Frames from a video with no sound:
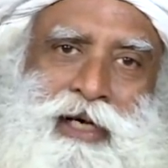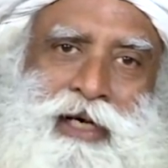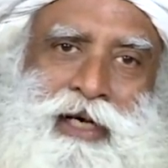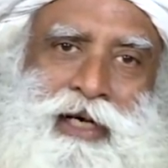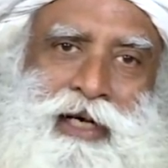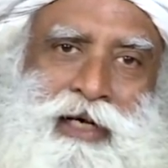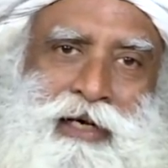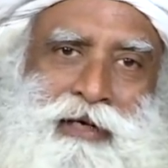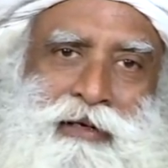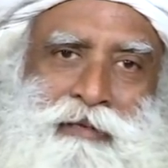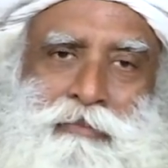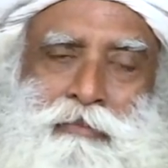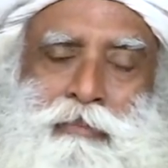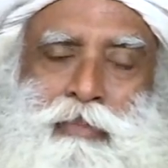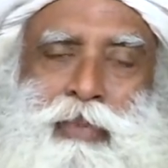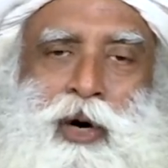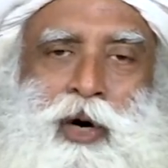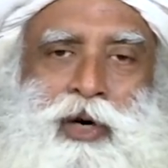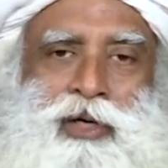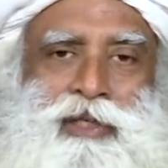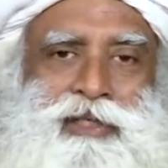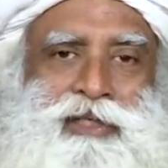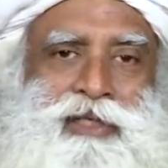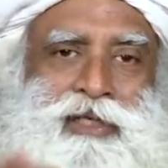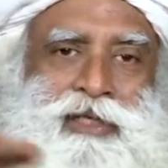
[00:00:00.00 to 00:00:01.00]
in
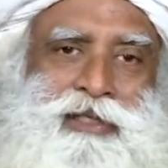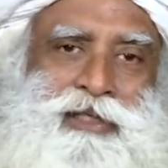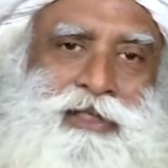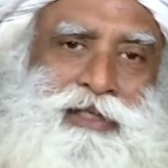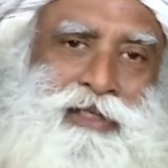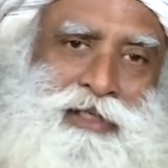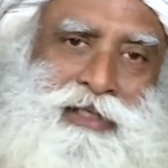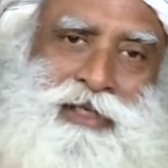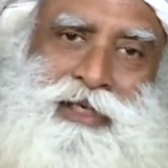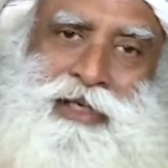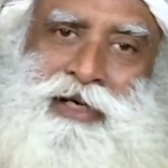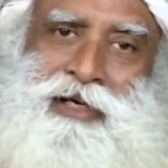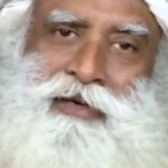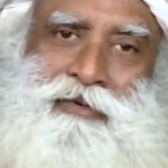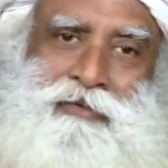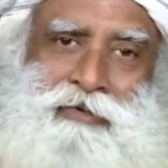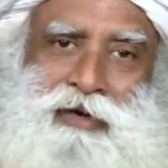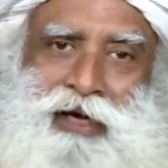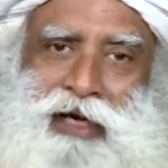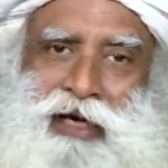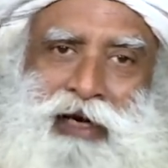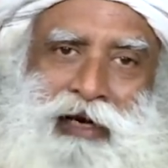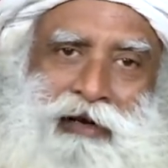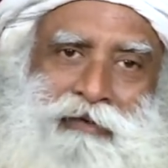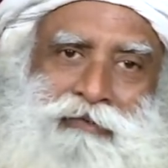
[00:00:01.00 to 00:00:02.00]
boxes, we
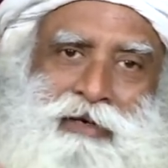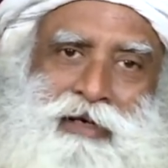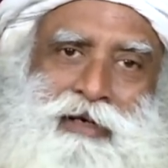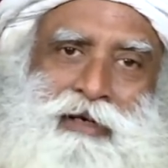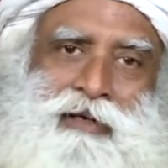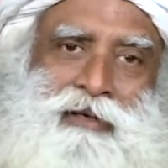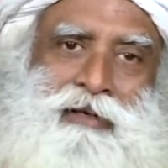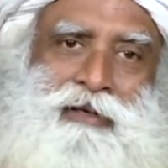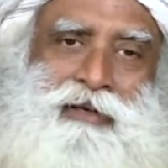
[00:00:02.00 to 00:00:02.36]
are living.